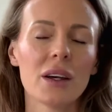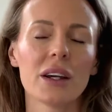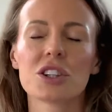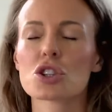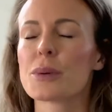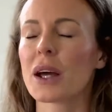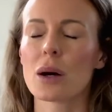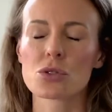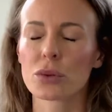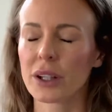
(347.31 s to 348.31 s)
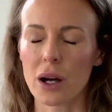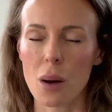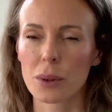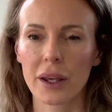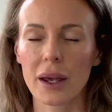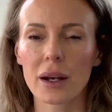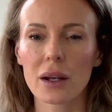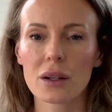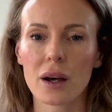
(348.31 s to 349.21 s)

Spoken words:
it just becomes really complicated.